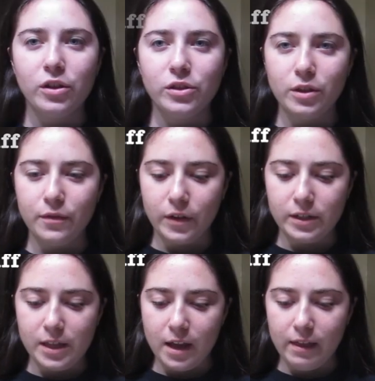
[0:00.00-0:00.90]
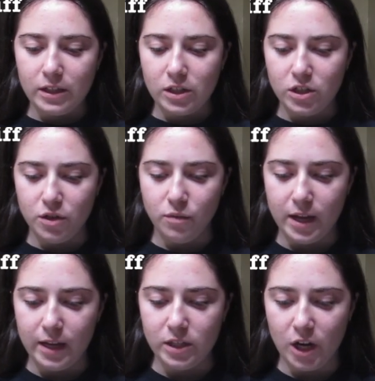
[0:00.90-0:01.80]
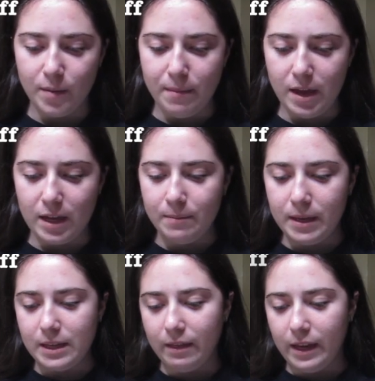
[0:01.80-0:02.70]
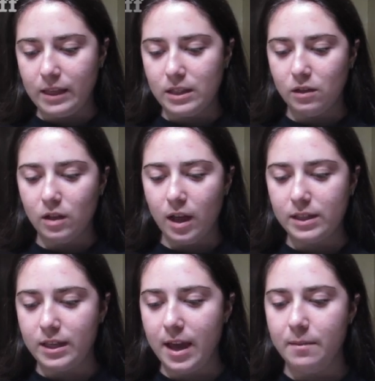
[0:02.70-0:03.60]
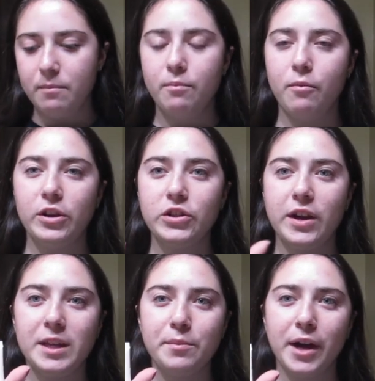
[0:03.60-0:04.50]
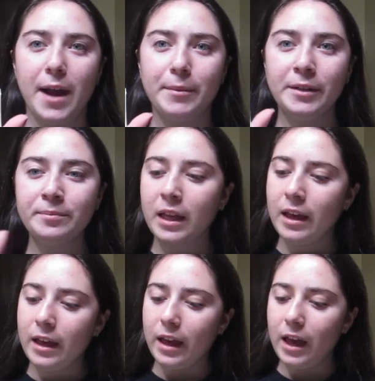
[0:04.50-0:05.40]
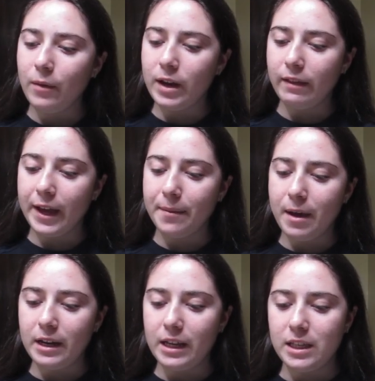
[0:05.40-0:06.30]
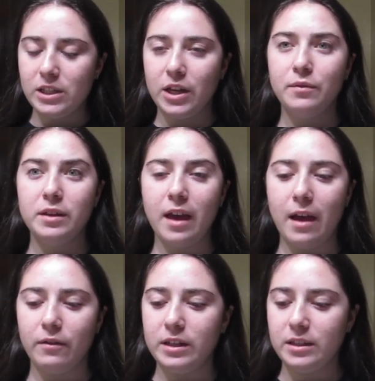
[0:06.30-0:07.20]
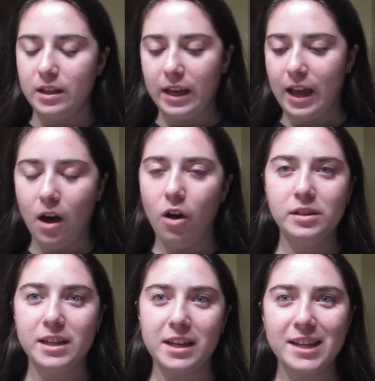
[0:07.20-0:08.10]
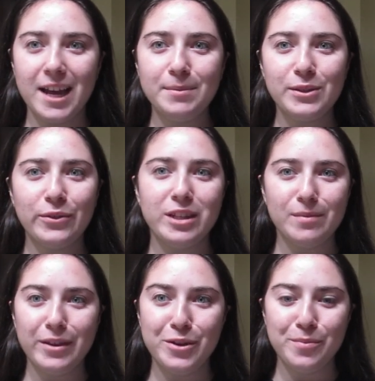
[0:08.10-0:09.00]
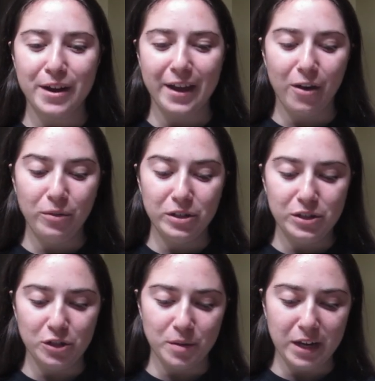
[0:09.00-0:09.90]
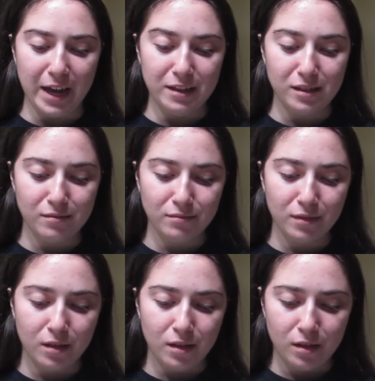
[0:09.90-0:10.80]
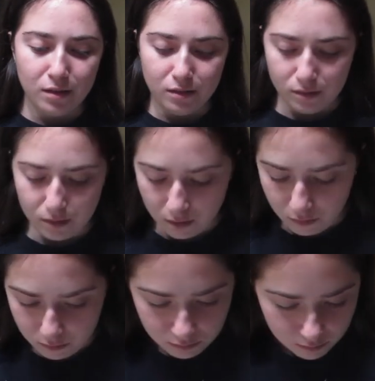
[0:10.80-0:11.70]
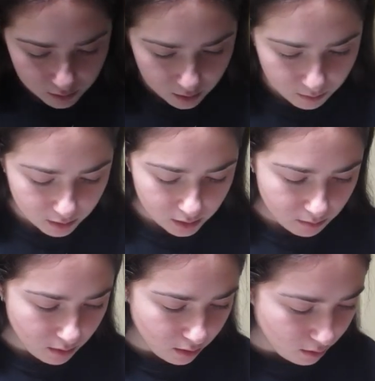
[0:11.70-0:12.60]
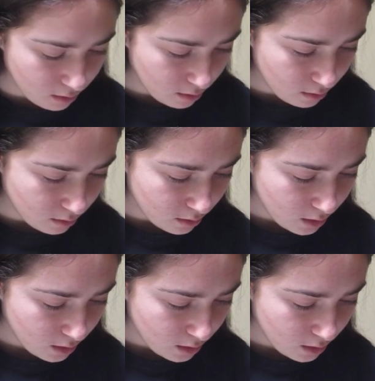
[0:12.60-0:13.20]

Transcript: So the first thing I like to do when I start my makeup is I like this Glossier moisturizing primer. And what I like about it is it's good with all skin types, so it doesn't make you break out, which is super nice. So I'm just gonna put some on.